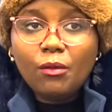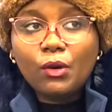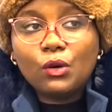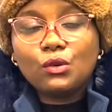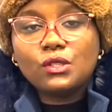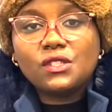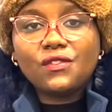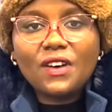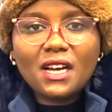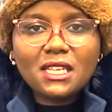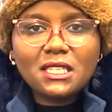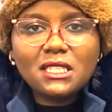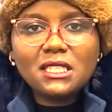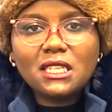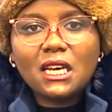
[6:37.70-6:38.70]
because
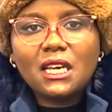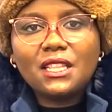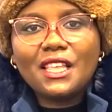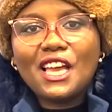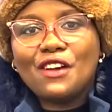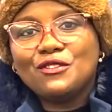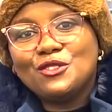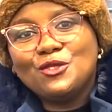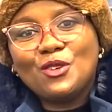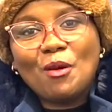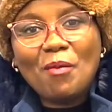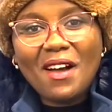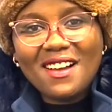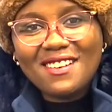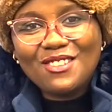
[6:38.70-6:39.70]
first they have to do a
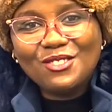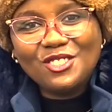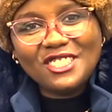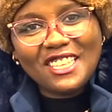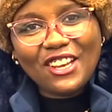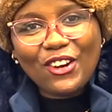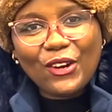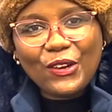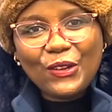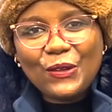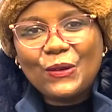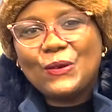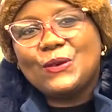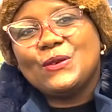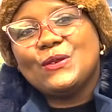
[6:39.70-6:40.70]
background check on
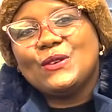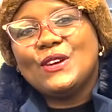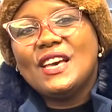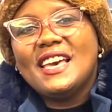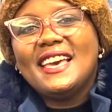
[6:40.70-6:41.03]
you,